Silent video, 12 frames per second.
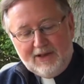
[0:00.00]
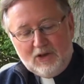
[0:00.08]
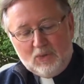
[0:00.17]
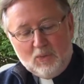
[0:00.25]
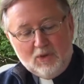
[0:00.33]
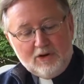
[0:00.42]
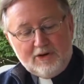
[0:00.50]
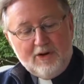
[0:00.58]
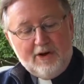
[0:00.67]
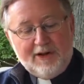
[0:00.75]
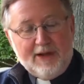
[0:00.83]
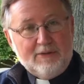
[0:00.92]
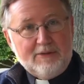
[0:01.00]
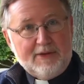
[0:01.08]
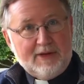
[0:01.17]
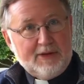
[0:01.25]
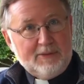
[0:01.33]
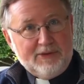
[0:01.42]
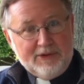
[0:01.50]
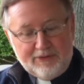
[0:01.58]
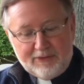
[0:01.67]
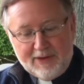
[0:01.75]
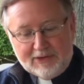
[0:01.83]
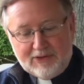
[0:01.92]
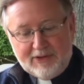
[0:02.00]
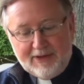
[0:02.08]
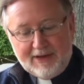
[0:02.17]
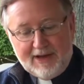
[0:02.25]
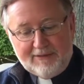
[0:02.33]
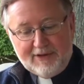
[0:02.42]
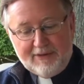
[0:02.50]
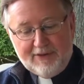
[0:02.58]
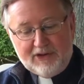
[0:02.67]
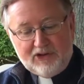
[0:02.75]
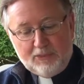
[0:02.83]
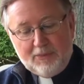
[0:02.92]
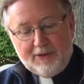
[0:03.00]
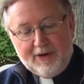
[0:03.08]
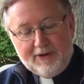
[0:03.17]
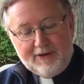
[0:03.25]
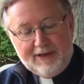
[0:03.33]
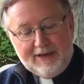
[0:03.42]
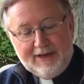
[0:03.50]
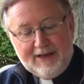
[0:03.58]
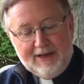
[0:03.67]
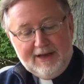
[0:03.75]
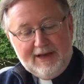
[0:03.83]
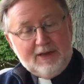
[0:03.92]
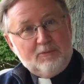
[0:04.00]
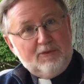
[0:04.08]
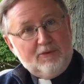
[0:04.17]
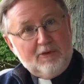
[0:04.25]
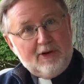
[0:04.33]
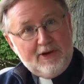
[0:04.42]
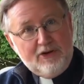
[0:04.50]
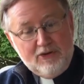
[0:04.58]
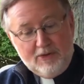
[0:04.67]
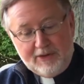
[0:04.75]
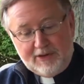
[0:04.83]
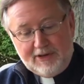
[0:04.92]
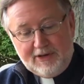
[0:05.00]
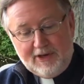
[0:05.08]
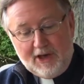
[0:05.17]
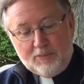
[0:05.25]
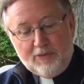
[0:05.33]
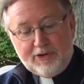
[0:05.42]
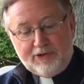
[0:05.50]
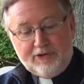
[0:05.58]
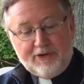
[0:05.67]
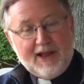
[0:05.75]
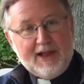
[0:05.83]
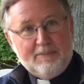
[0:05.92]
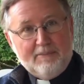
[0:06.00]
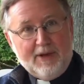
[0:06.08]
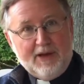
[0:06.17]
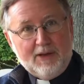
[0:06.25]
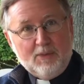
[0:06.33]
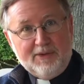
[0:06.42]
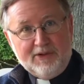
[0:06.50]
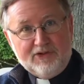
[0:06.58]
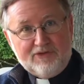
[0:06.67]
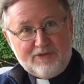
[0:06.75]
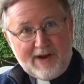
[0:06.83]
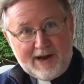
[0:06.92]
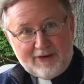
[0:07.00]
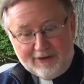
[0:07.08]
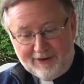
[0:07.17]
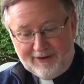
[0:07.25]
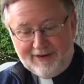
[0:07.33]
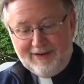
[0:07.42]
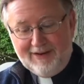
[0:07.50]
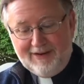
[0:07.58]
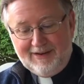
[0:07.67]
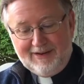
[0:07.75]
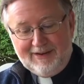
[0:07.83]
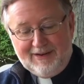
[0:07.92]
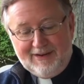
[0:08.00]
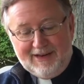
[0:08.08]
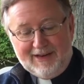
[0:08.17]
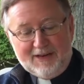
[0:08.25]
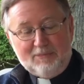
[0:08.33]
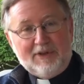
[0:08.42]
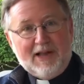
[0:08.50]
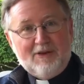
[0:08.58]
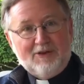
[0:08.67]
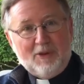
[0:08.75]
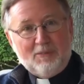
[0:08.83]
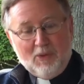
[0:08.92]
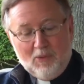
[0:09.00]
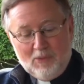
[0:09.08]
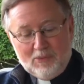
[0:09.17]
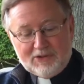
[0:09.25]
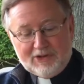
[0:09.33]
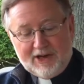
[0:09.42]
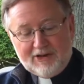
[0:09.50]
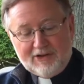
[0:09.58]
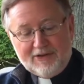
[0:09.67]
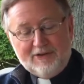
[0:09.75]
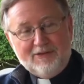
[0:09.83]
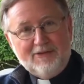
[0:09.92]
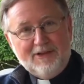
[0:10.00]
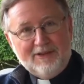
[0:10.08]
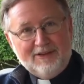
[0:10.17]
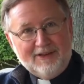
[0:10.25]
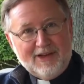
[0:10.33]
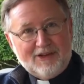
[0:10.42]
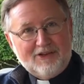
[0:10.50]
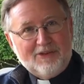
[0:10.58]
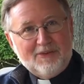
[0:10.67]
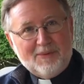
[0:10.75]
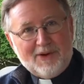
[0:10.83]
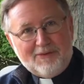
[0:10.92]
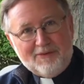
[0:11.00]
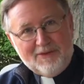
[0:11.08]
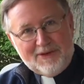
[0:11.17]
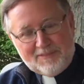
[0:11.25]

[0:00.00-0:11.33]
Word got out that I was interested in having a vegetable garden, and before I knew it, a parishioner came by with his tractor and he plowed up a whole section of the field next to the rectory.